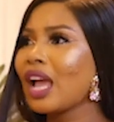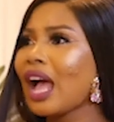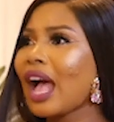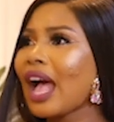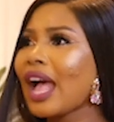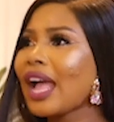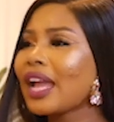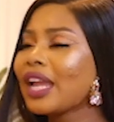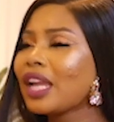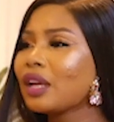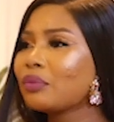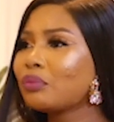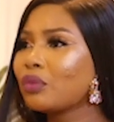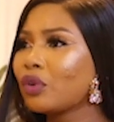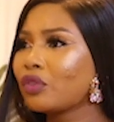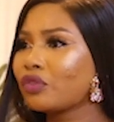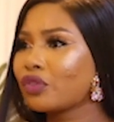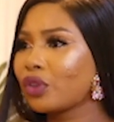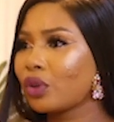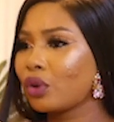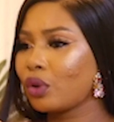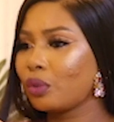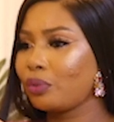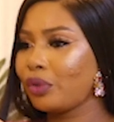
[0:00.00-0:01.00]
I am of
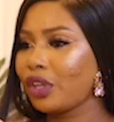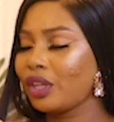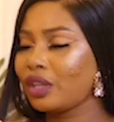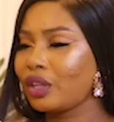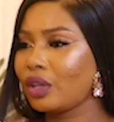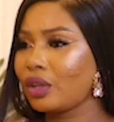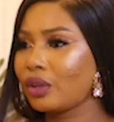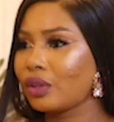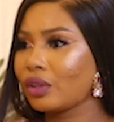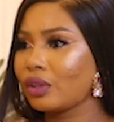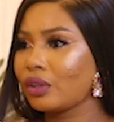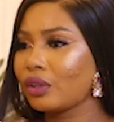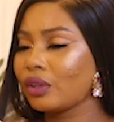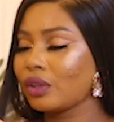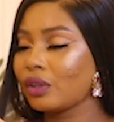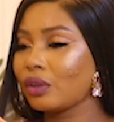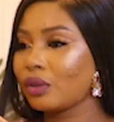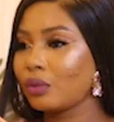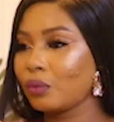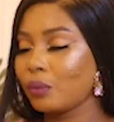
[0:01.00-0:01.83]
the opinion,